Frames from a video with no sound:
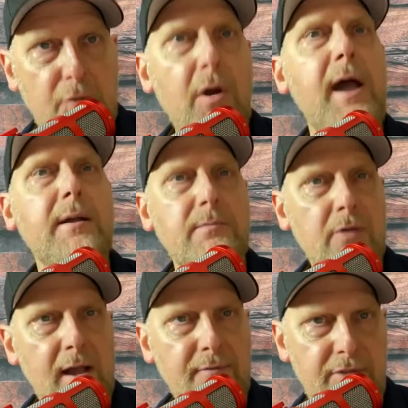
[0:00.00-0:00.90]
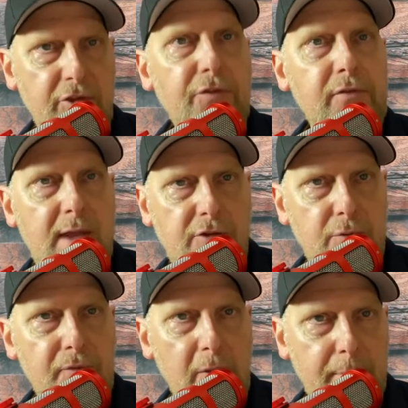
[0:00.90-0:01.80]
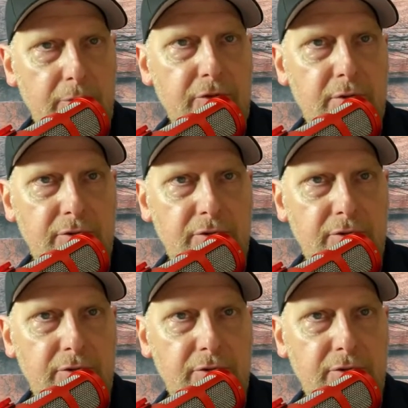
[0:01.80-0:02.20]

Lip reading: Right. This is for the actual football source.